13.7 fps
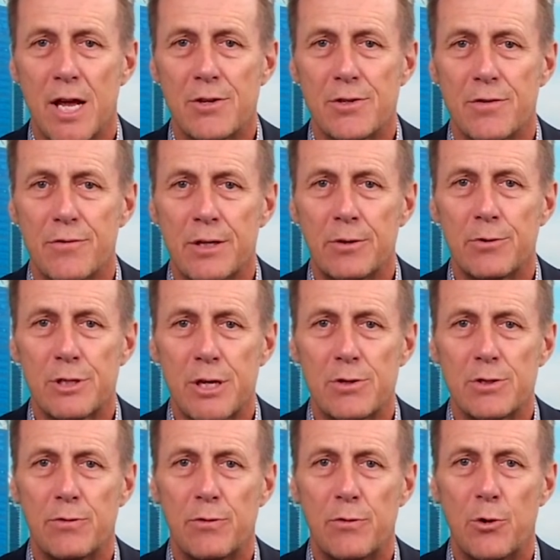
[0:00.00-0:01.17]
tonnes of nickel, so it
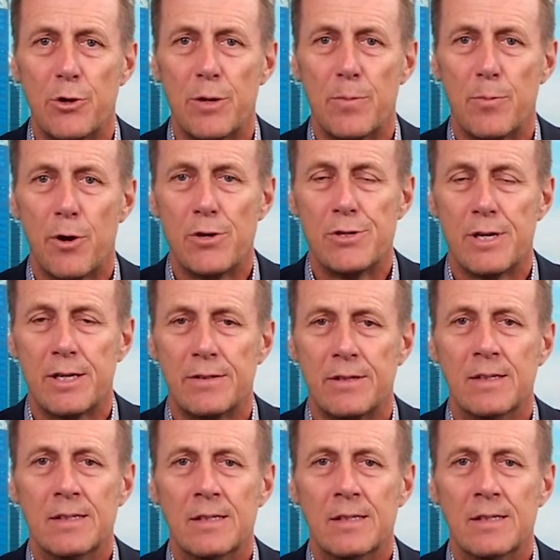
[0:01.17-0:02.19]
was a 4-year project.